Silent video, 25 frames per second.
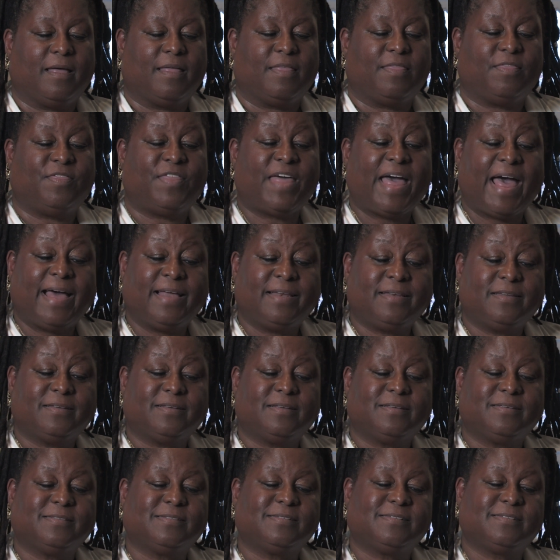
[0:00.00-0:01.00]
That
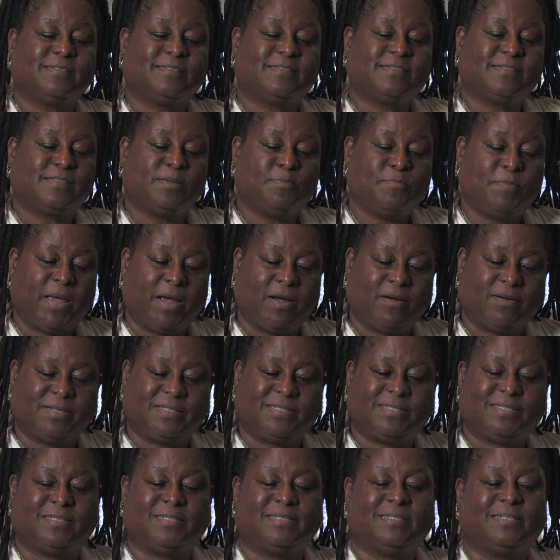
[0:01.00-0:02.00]

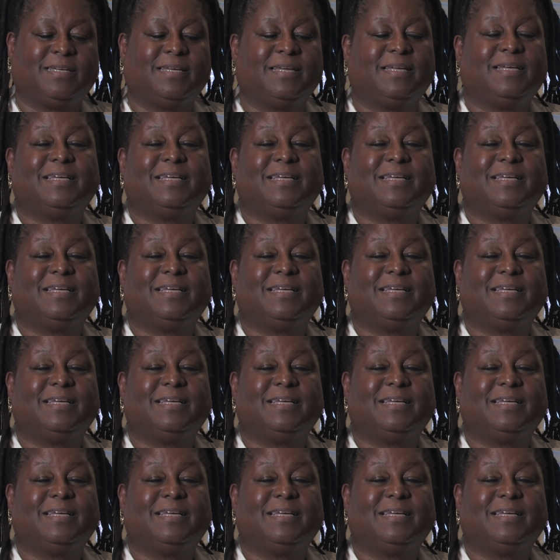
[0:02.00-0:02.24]
Samaritan